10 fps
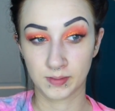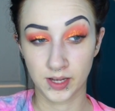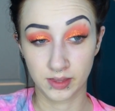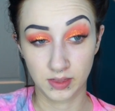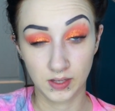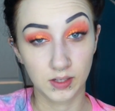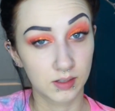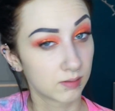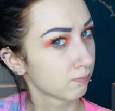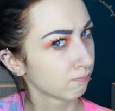I
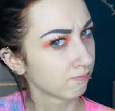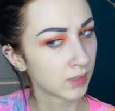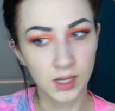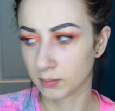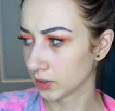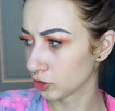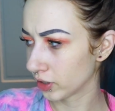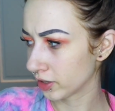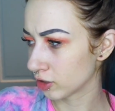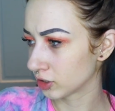think. I'm gonna
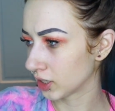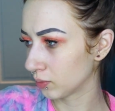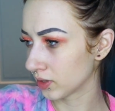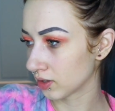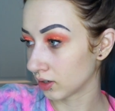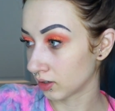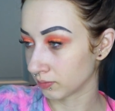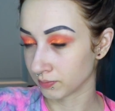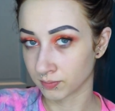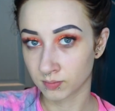try the other side with
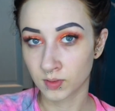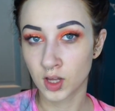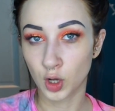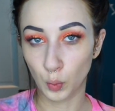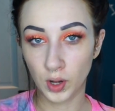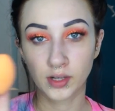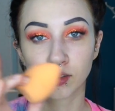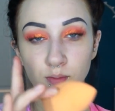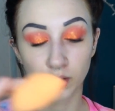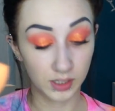a
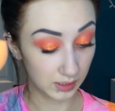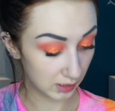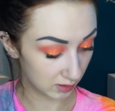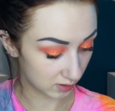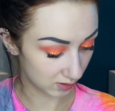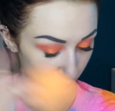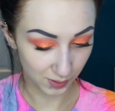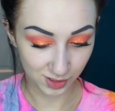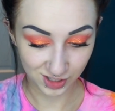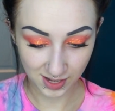wet Real Techniques
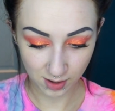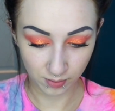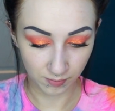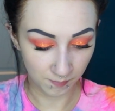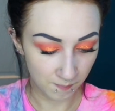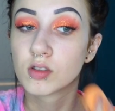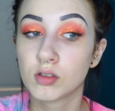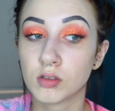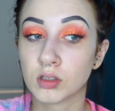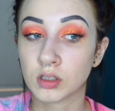sponge now.
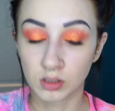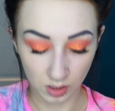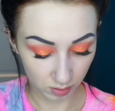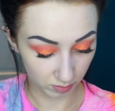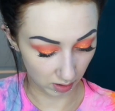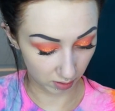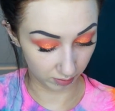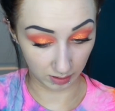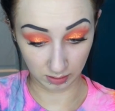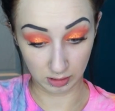Ooh, I don't
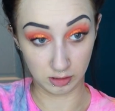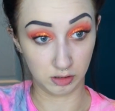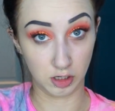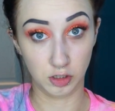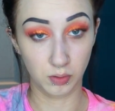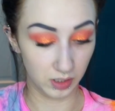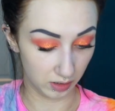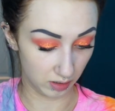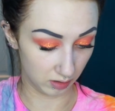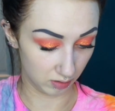think this is gonna do
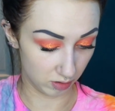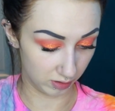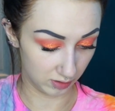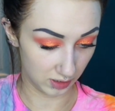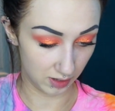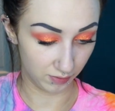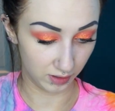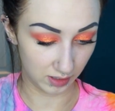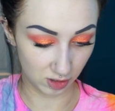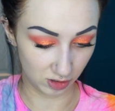anything, honestly. I feel
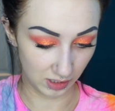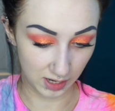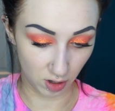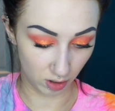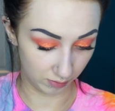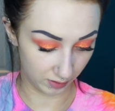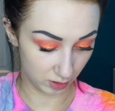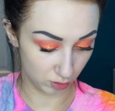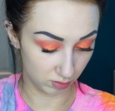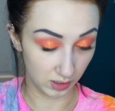like that just ate all of it
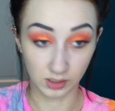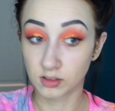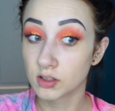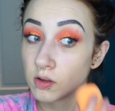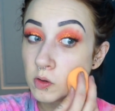in 2 seconds.